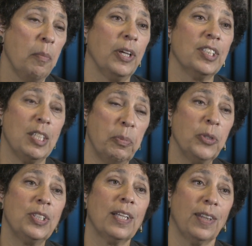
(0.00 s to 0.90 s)
because he
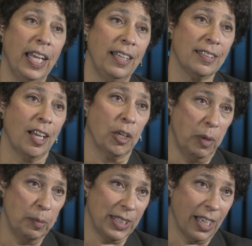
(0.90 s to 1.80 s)
posted links on a
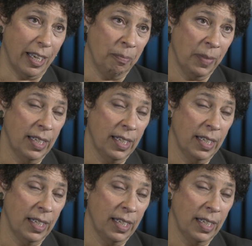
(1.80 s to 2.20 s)
website.